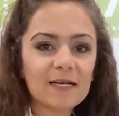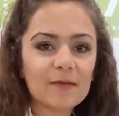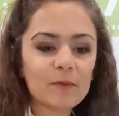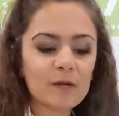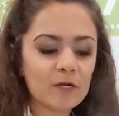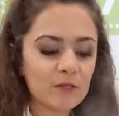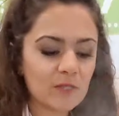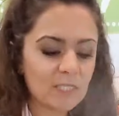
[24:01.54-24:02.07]

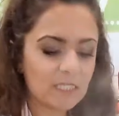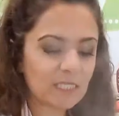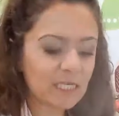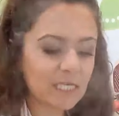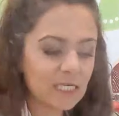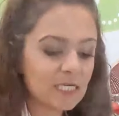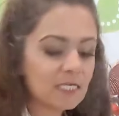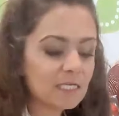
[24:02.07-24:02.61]
Parting the
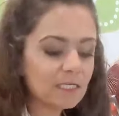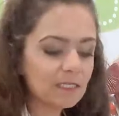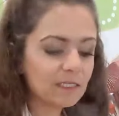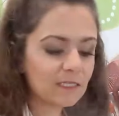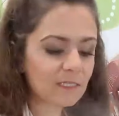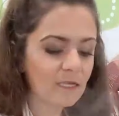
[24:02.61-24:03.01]
seas.